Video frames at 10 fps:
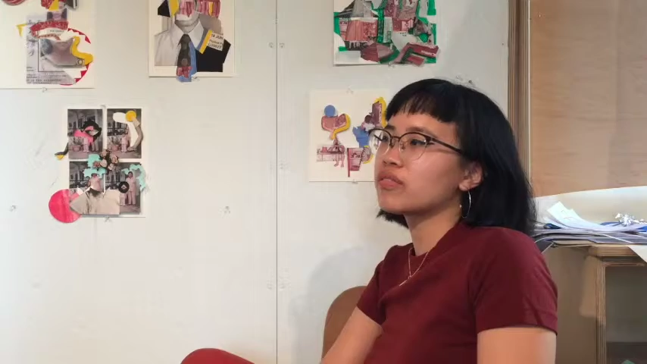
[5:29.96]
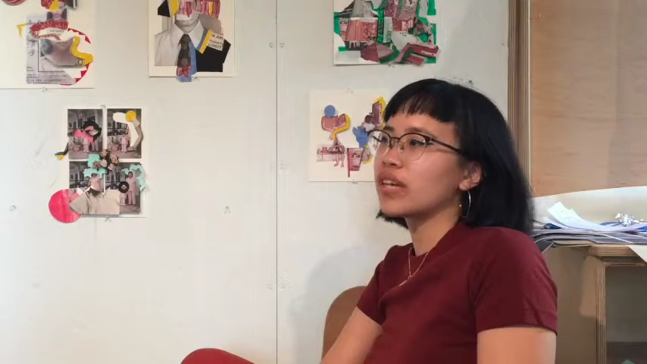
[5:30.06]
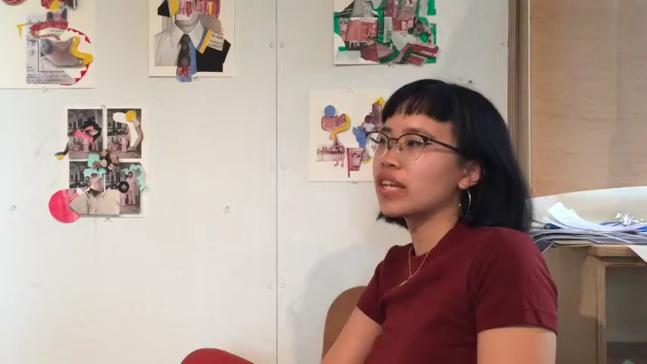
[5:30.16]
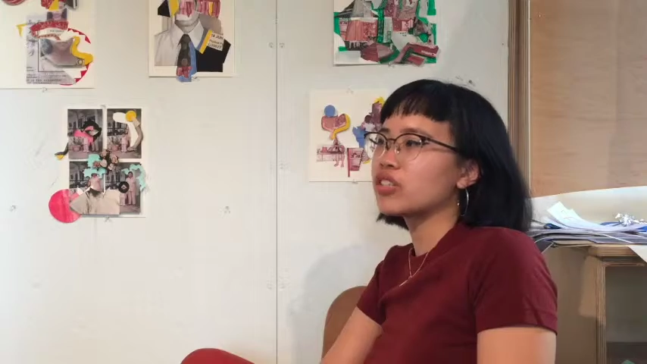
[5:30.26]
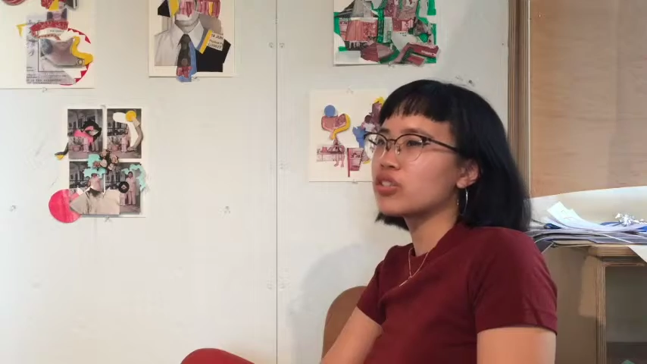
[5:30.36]
of
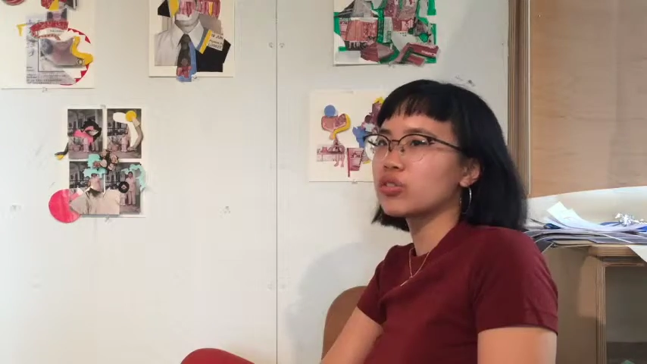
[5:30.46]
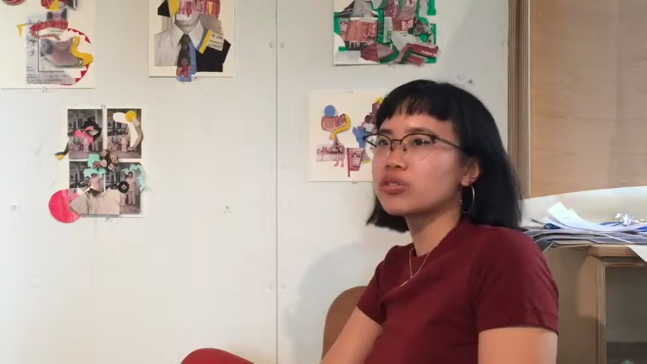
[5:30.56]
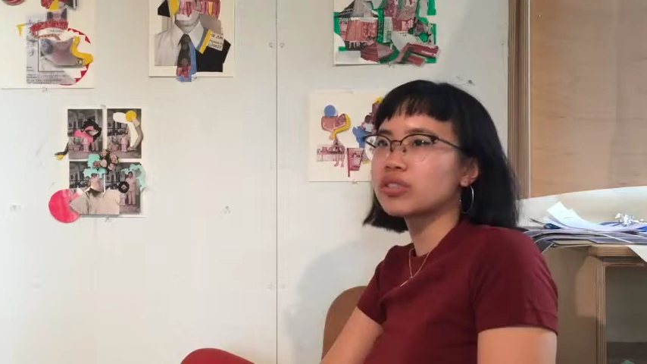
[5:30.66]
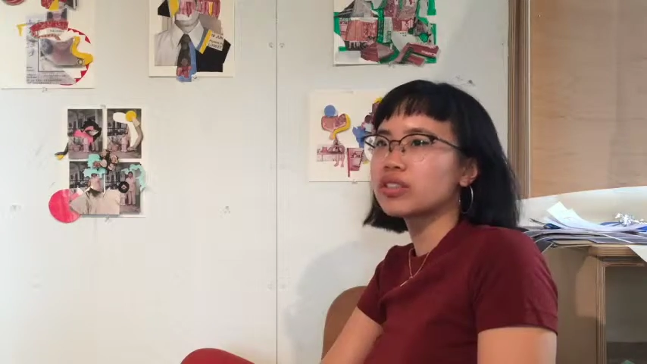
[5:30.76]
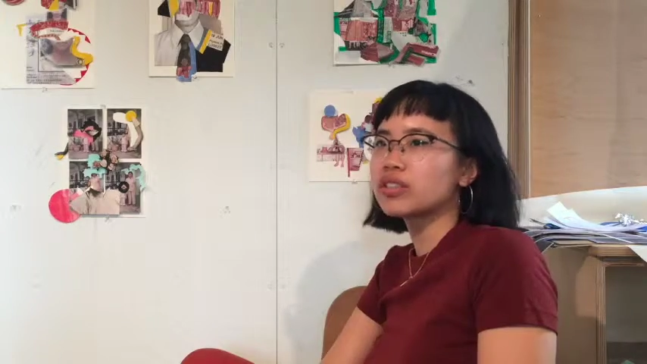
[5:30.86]
8
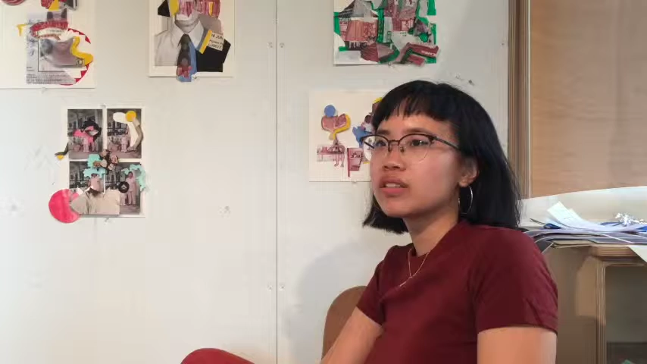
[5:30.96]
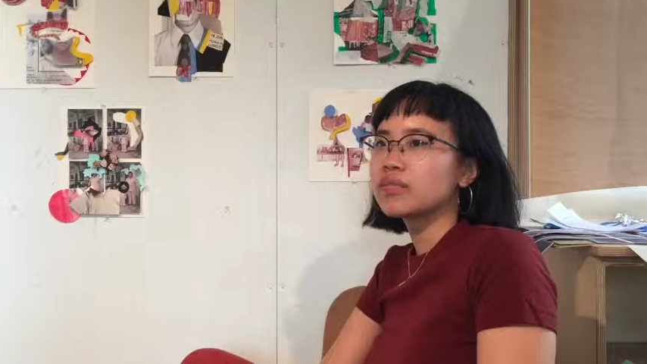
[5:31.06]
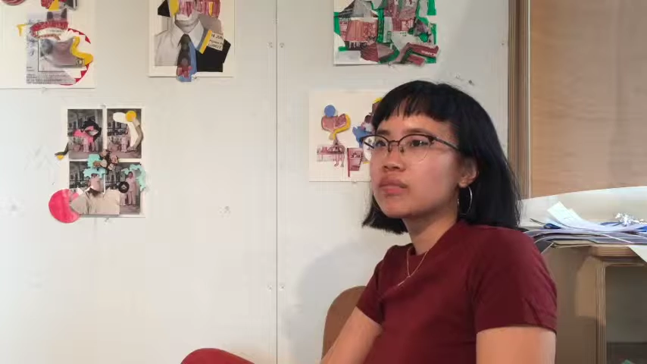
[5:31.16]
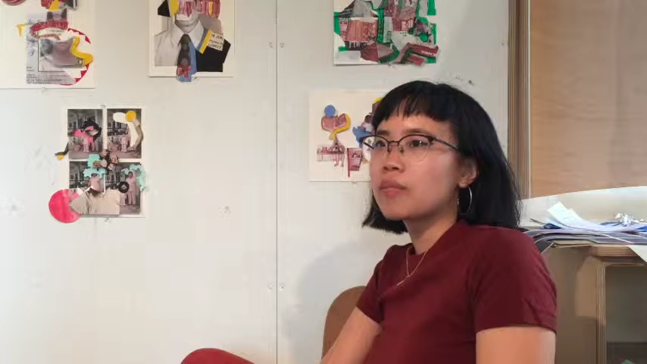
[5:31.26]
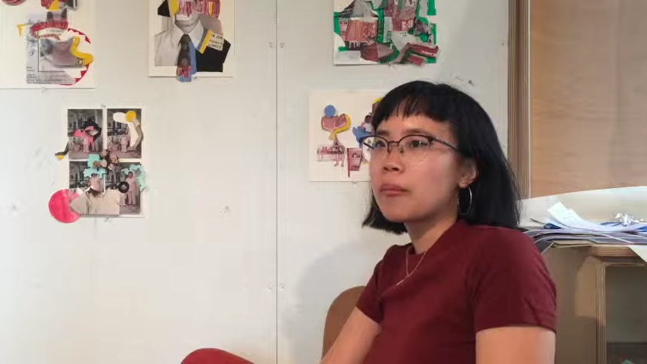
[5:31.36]
children,
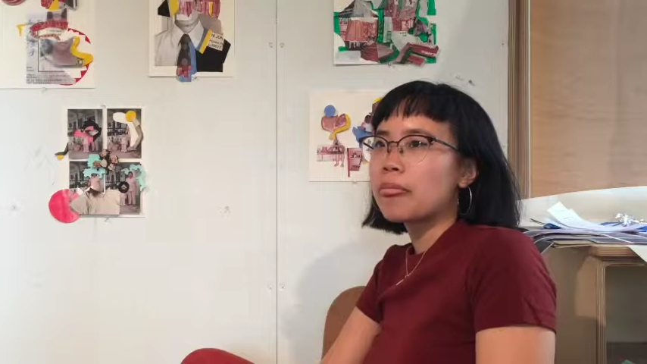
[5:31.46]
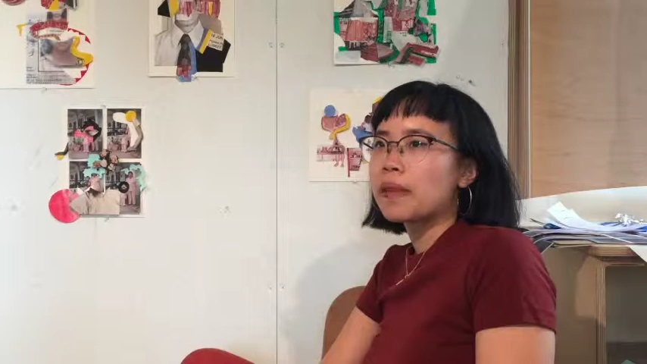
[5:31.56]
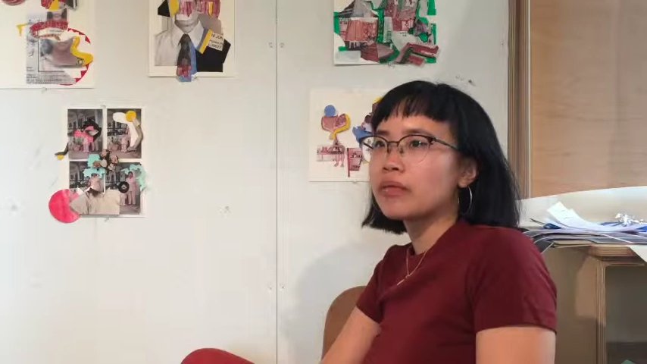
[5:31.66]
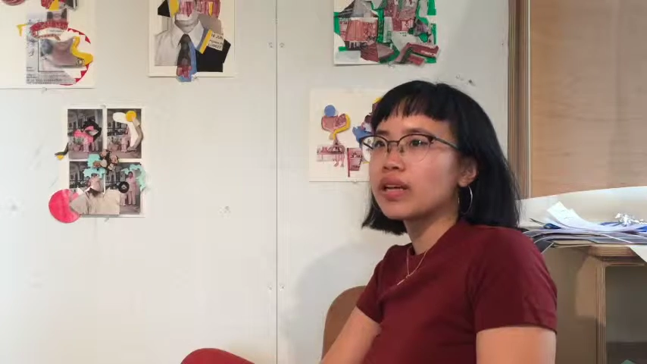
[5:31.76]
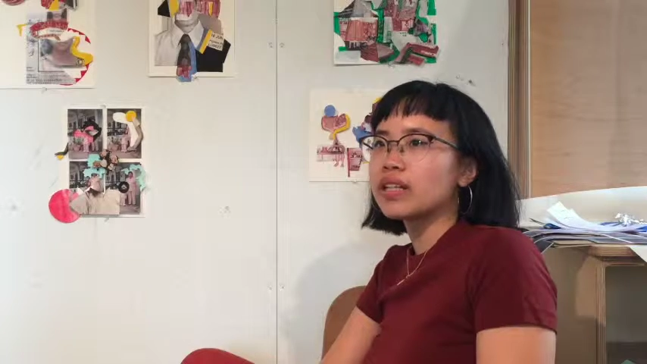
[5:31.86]

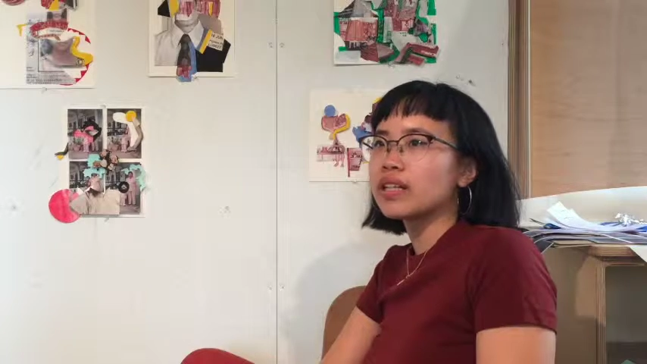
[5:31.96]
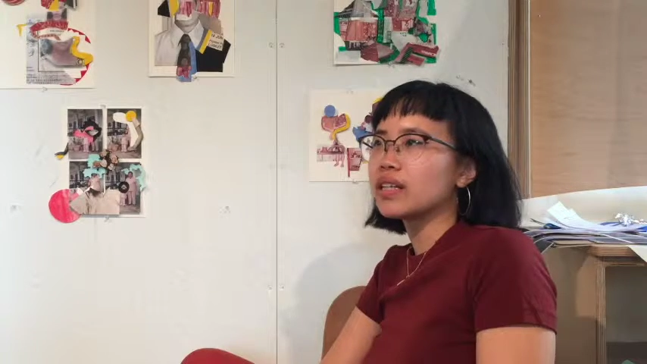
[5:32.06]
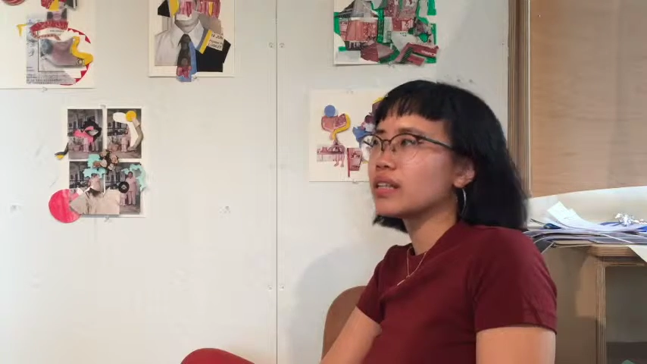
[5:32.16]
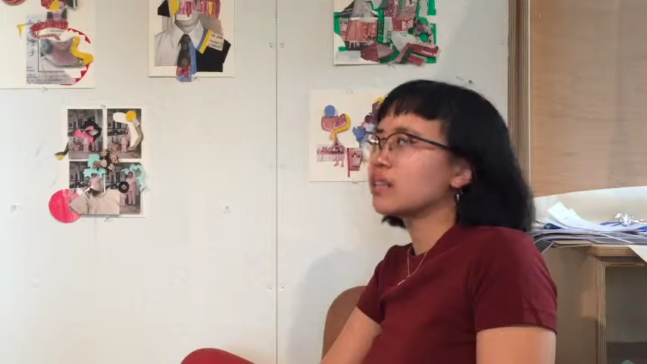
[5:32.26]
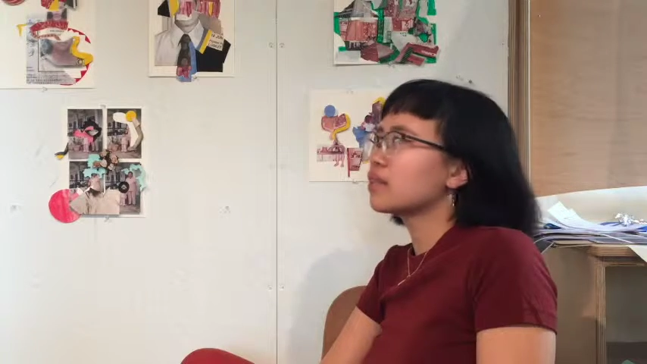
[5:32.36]
right?
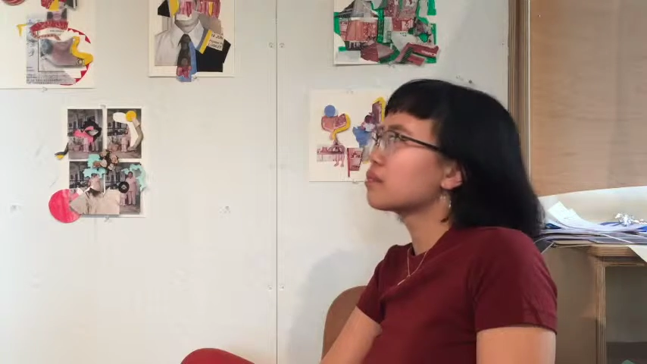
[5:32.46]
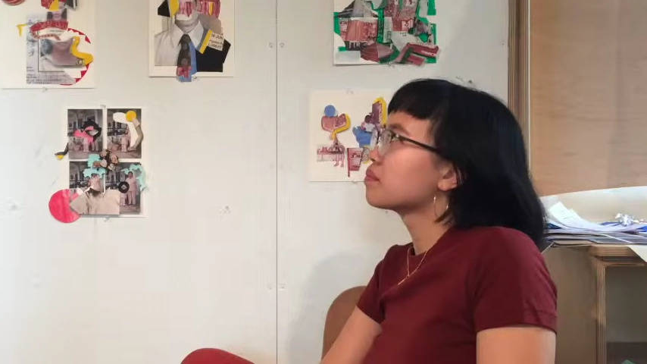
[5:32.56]
Like,